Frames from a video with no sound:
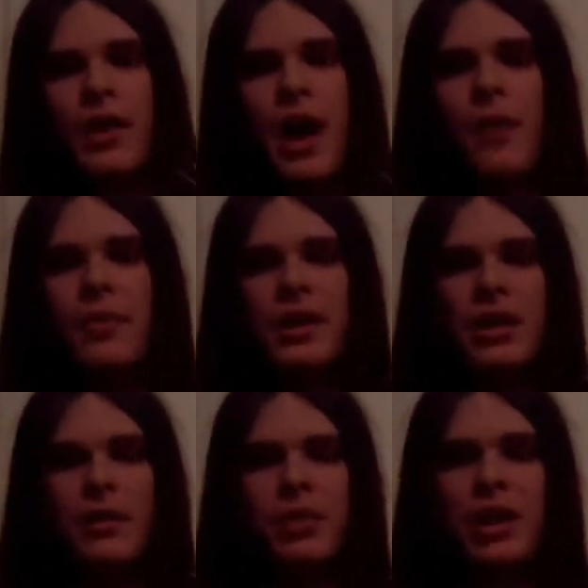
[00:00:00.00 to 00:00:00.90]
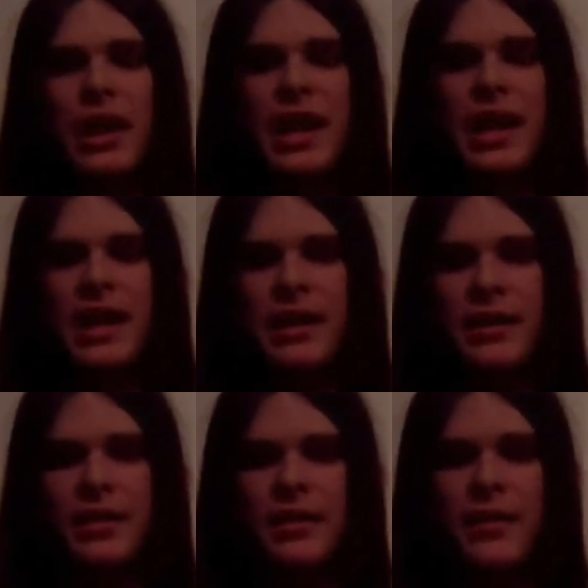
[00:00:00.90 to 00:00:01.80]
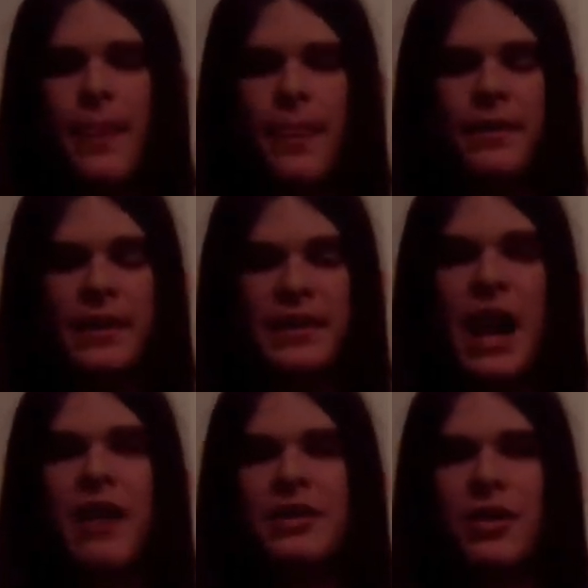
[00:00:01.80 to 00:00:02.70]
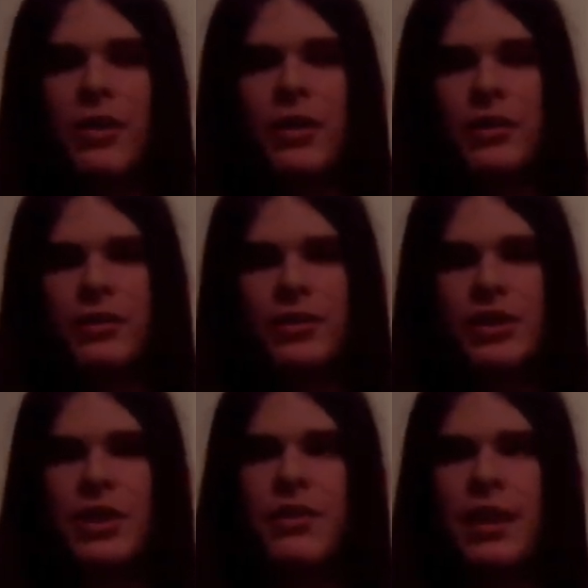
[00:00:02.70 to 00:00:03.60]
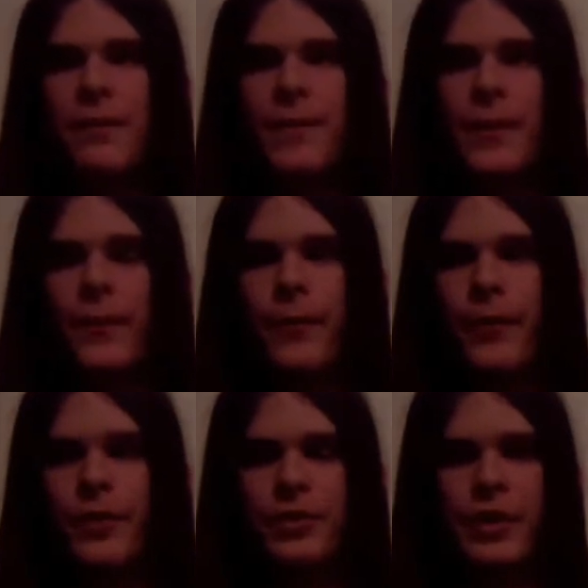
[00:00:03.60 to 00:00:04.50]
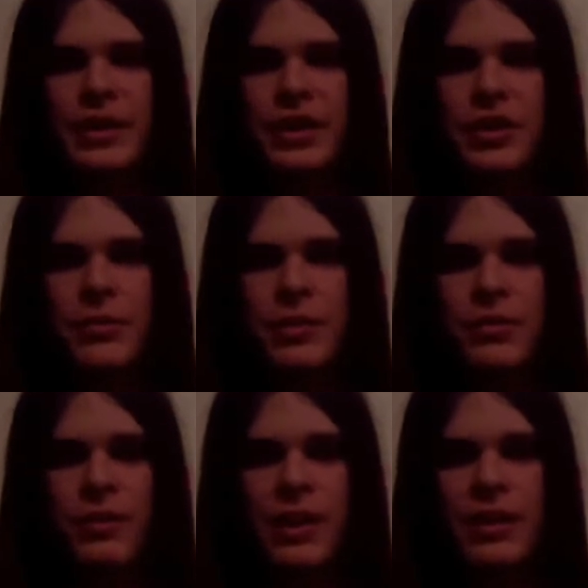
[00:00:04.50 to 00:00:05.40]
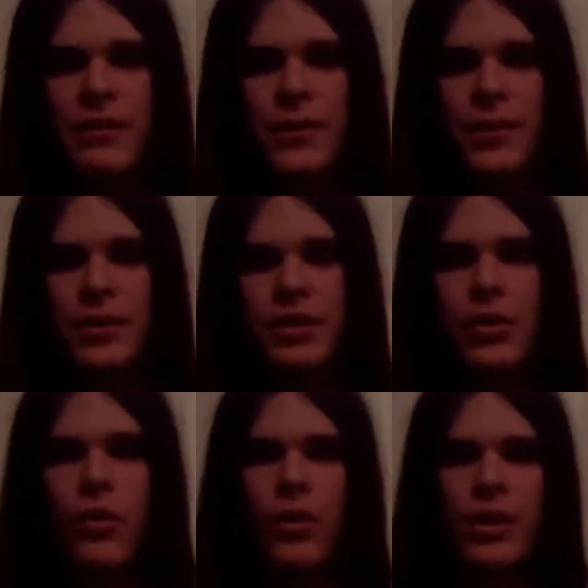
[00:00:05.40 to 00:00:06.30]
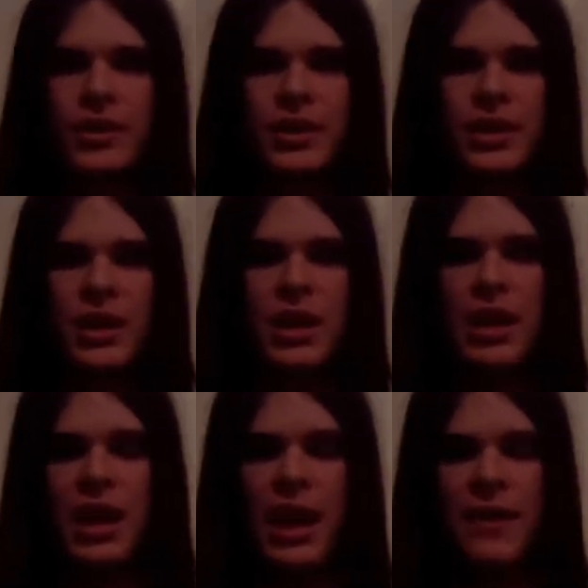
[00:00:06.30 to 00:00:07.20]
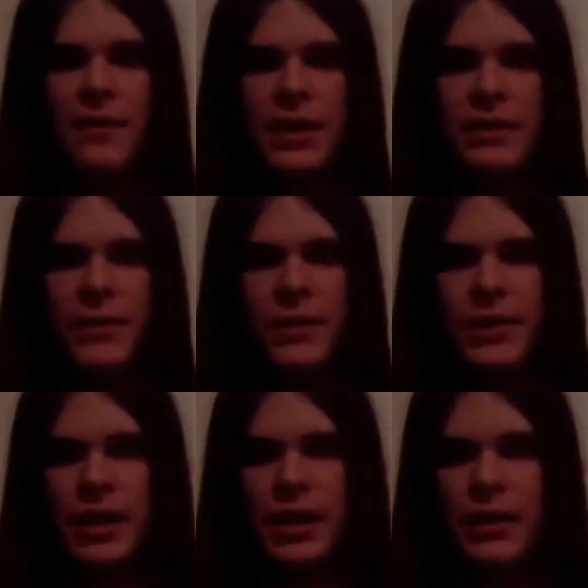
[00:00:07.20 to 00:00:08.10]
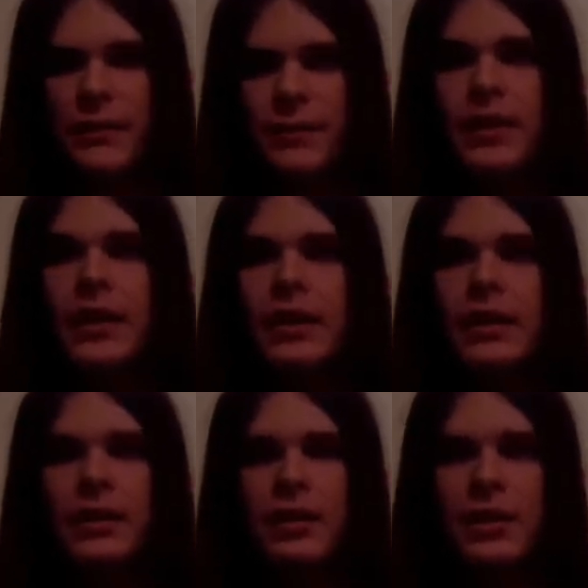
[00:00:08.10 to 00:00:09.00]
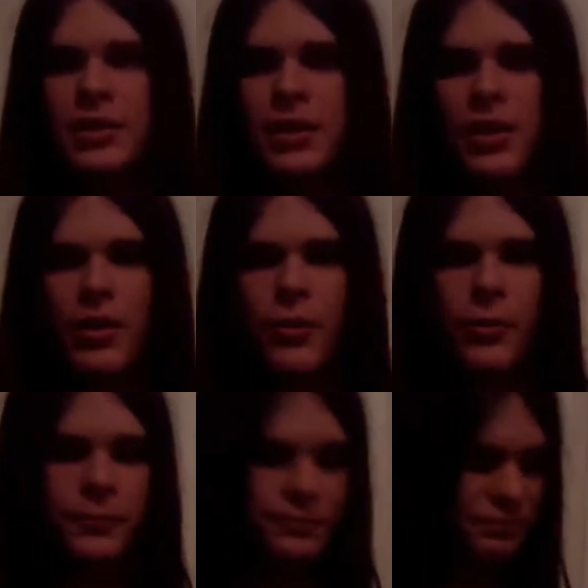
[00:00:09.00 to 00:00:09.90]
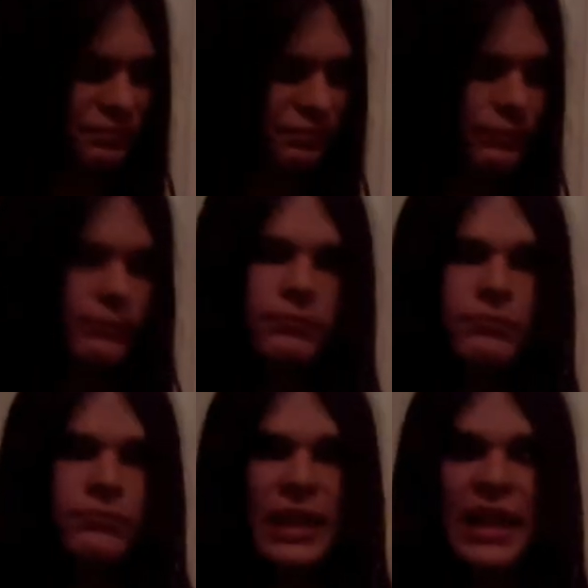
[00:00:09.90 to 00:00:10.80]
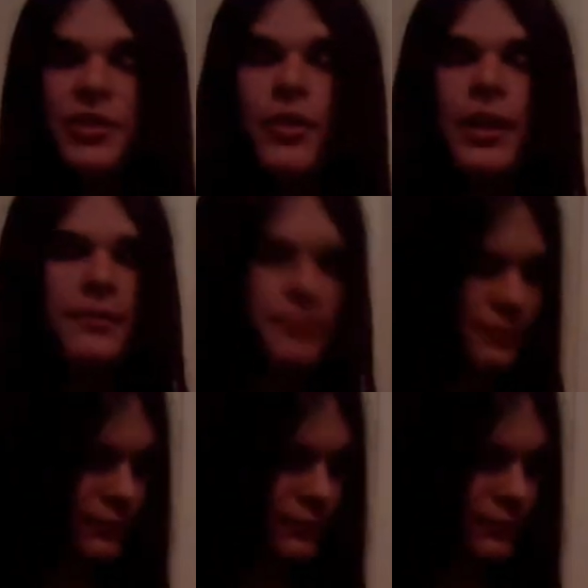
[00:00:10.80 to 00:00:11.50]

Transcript: Well, now I'm gonna play the entire song so you get a feel for the transition between the verse and chorus and vice versa. So, enjoy.